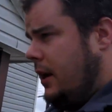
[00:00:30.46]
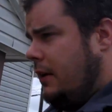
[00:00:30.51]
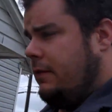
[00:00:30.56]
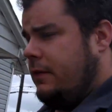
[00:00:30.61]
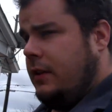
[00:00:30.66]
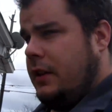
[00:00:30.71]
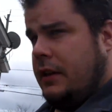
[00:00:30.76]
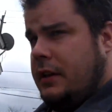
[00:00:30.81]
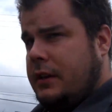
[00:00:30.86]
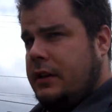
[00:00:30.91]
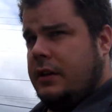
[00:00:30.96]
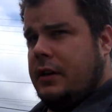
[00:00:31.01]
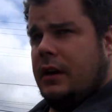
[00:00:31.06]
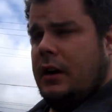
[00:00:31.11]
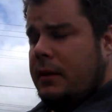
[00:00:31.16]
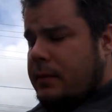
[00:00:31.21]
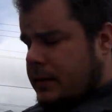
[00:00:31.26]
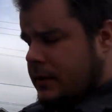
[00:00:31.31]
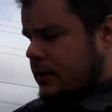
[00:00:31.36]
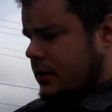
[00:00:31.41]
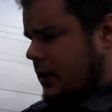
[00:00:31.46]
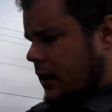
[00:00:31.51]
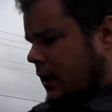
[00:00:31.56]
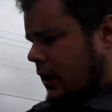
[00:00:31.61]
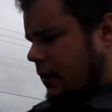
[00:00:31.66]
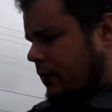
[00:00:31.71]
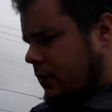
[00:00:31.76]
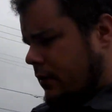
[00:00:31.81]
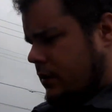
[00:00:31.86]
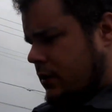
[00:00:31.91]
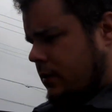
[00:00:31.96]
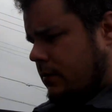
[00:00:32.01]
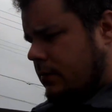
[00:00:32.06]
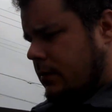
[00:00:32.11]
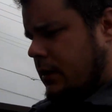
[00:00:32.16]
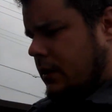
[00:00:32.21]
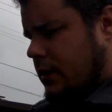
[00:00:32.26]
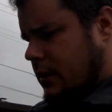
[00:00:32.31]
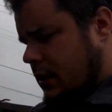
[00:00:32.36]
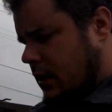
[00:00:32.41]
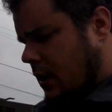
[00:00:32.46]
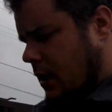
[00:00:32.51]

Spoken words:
I feel like garbage today for some reason.